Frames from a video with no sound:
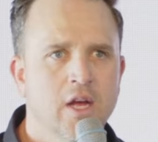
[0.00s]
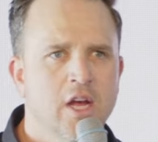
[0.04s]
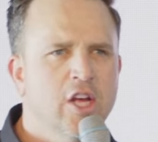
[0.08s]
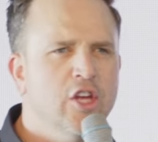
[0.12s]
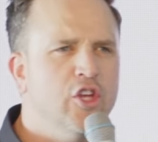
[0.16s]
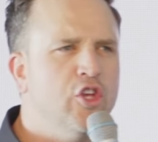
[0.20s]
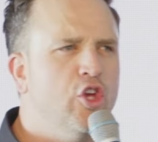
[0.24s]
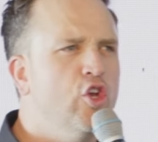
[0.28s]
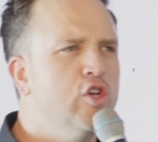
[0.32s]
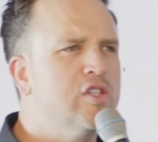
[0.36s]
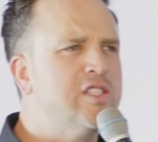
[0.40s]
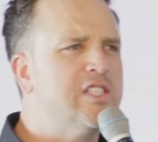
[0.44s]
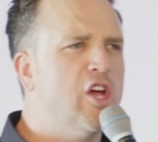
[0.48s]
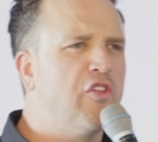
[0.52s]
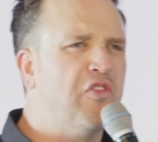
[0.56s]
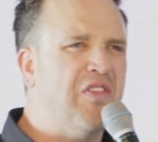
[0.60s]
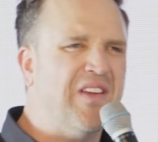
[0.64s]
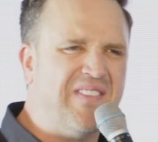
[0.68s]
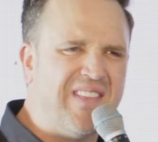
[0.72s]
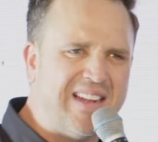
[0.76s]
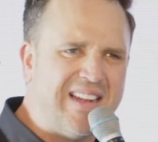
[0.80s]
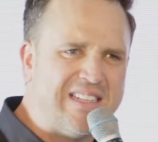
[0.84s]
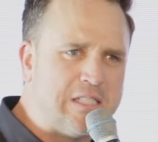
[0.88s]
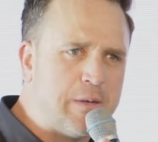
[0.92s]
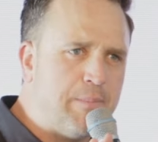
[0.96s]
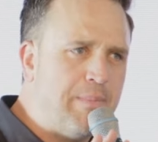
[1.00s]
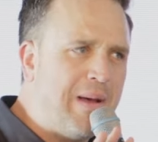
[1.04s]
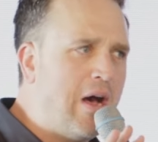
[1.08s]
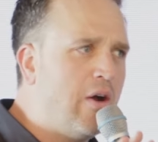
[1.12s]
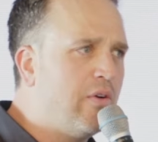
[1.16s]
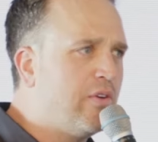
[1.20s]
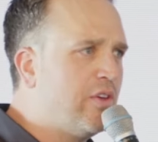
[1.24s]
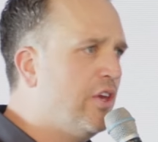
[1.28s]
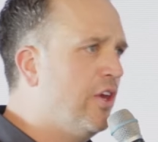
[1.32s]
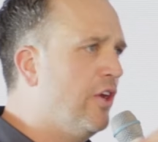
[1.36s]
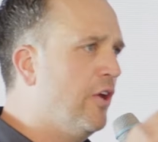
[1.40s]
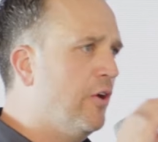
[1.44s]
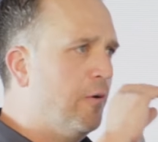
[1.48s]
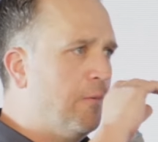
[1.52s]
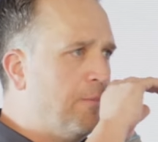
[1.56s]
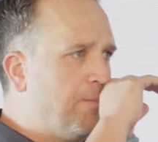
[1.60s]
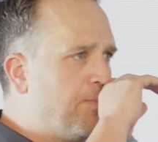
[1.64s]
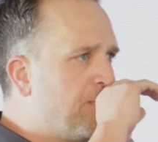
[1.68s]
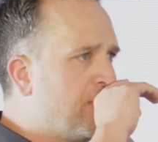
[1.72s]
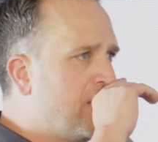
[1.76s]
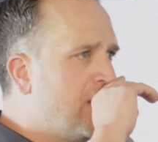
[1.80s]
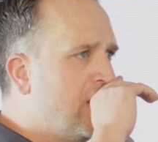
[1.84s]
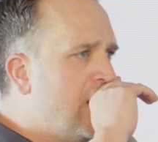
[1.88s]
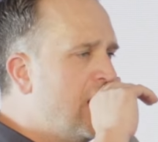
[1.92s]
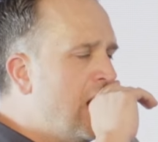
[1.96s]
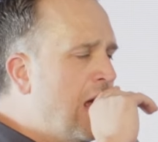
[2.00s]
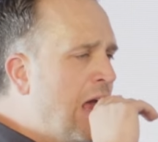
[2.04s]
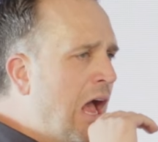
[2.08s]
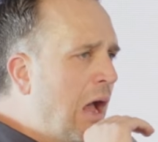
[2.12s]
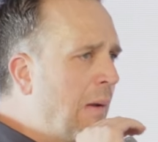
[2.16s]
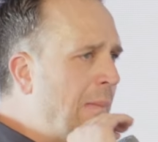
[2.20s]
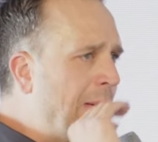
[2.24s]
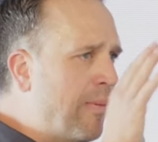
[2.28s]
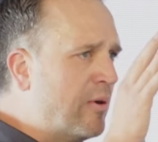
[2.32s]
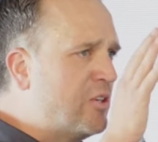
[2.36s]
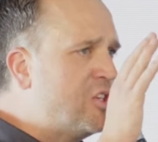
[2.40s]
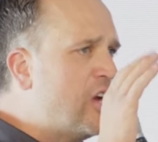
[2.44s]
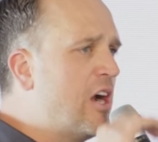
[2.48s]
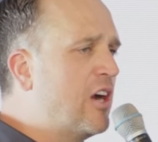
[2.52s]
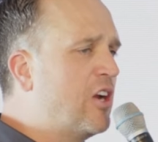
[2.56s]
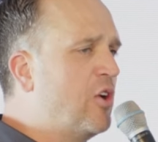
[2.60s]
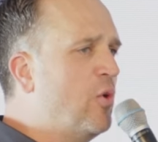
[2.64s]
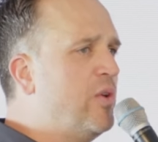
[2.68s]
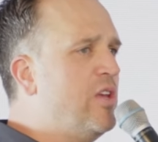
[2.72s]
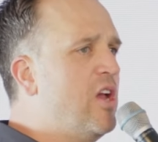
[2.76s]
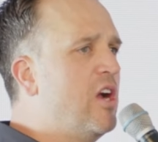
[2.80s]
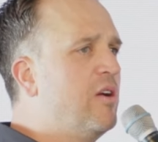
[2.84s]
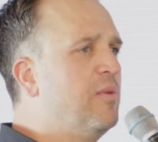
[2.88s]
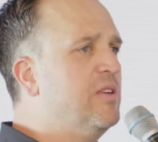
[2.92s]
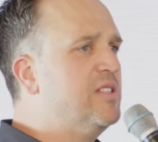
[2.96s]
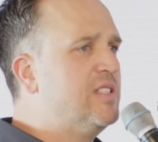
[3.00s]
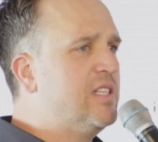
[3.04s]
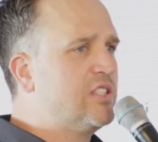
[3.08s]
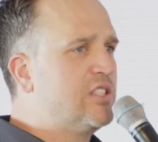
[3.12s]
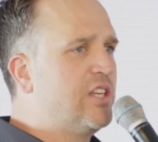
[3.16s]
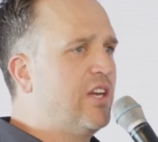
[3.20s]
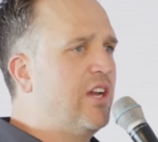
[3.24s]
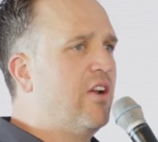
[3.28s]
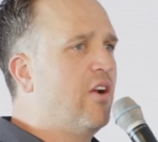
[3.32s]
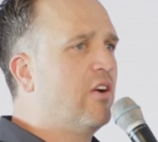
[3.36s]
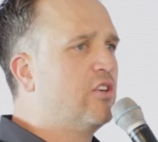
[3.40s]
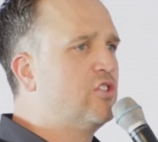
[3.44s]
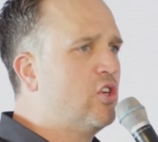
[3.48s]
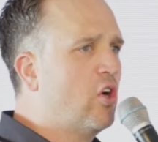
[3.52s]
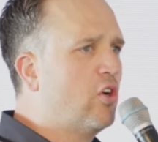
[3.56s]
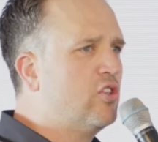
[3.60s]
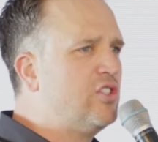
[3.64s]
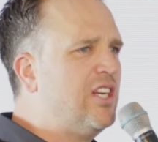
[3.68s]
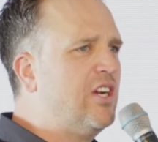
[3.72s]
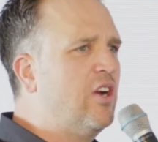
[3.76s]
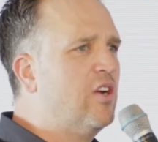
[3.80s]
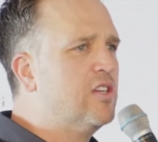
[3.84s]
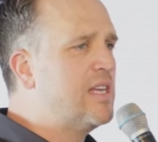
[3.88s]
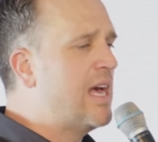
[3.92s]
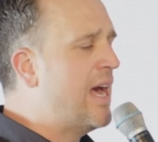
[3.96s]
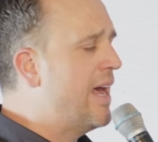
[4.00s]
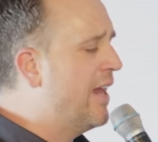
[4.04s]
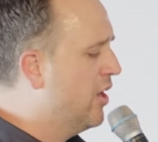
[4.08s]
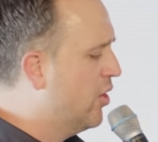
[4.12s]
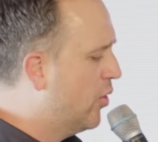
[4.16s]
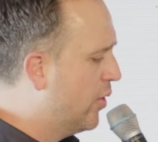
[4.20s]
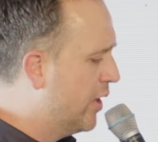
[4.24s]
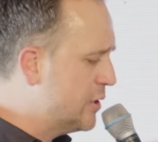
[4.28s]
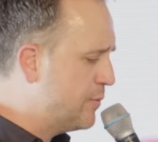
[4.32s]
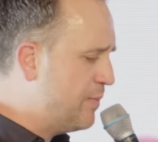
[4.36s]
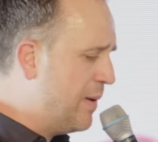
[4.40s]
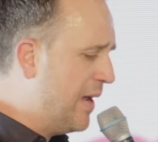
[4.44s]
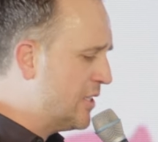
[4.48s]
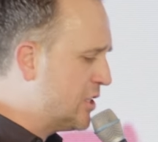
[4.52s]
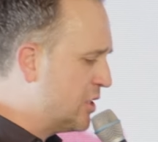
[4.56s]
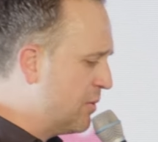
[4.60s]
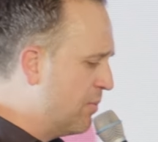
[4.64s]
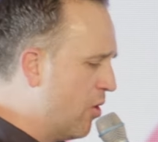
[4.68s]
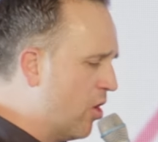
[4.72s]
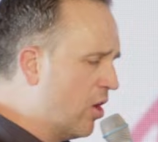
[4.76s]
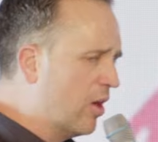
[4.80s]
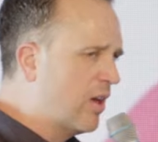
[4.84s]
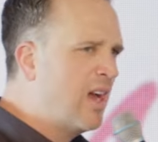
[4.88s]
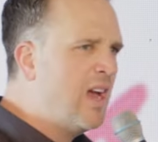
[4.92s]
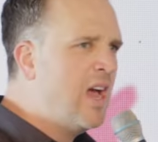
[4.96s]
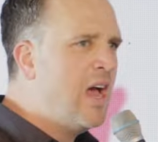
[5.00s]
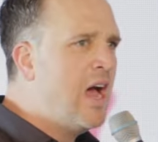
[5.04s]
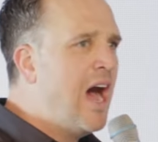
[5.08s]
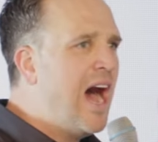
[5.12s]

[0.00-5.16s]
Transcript: You still think that it's about you. I remember talking to a young musician in our church. He goes, I don't know what it is, Pastor Mark.